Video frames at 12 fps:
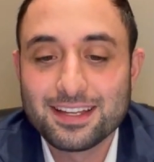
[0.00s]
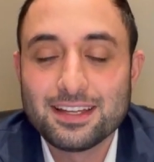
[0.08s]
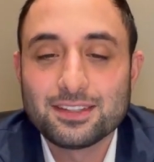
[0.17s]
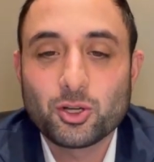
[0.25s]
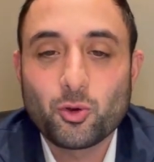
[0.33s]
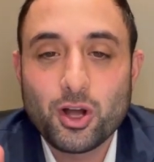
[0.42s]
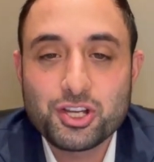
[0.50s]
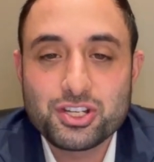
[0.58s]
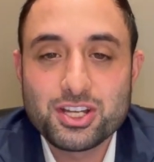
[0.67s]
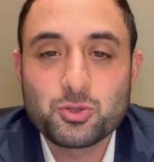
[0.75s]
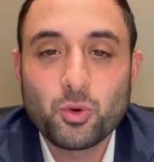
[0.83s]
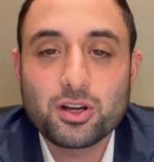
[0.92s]
The question
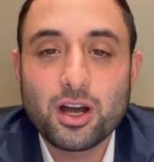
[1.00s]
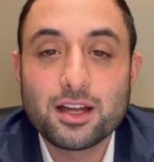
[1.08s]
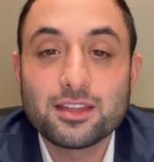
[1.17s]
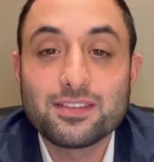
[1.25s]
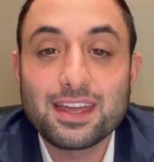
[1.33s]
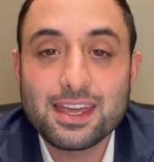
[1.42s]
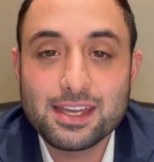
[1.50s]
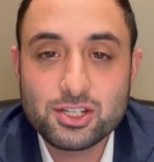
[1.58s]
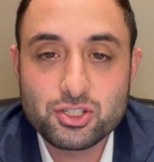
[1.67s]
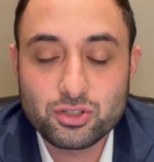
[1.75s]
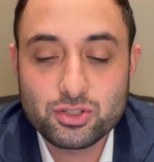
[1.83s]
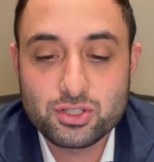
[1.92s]
is, what kind of
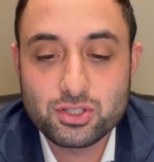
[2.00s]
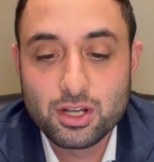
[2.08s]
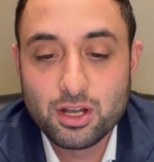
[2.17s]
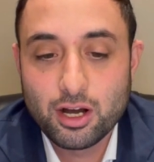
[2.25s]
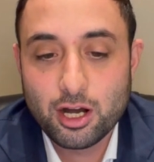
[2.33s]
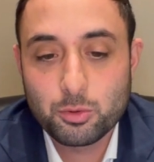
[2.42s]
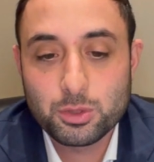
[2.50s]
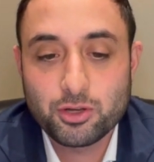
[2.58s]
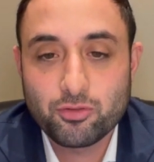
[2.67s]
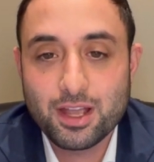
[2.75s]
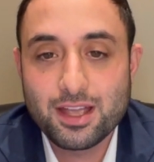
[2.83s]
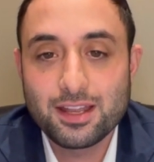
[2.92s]
angels are we
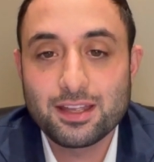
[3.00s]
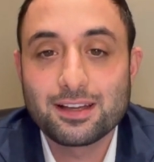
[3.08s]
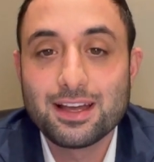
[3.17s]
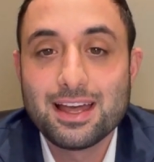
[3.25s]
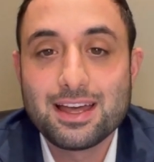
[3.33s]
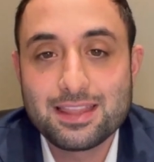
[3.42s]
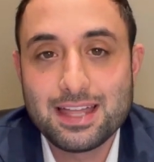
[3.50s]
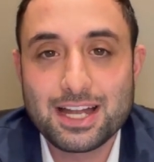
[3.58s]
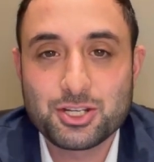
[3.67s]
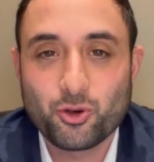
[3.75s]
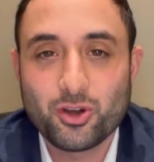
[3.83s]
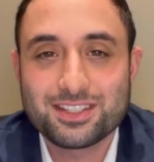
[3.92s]
creating? That
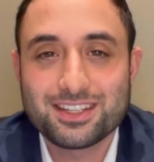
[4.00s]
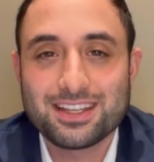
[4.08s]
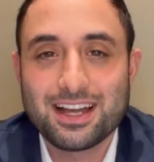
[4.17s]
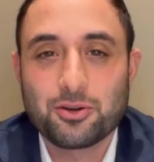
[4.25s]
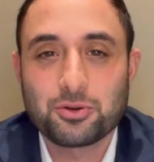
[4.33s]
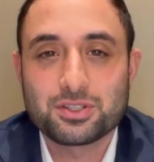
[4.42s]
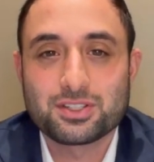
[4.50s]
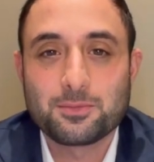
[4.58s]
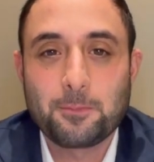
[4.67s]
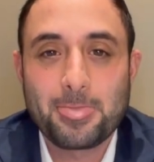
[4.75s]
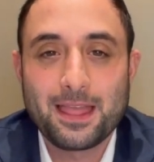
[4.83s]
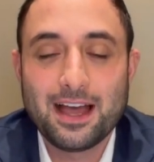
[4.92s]
choice is ours.
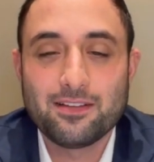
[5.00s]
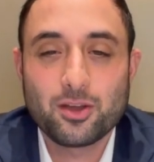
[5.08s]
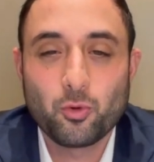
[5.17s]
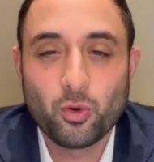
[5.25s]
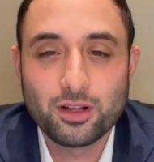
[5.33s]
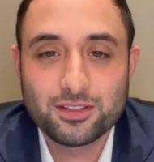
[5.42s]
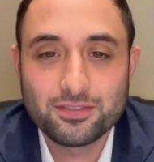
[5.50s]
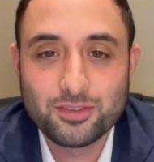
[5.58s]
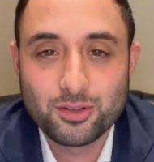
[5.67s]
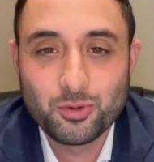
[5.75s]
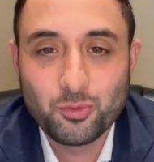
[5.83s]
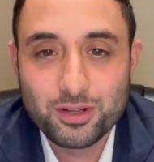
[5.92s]
Have a
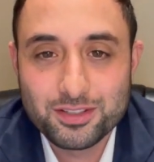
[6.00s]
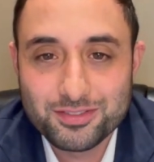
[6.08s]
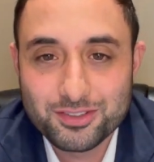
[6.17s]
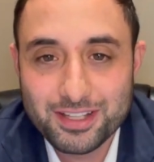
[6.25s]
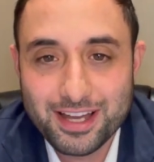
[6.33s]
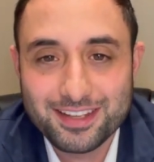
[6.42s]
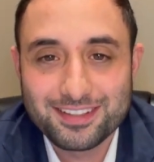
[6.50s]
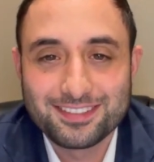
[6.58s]
wonderful, wonderful night.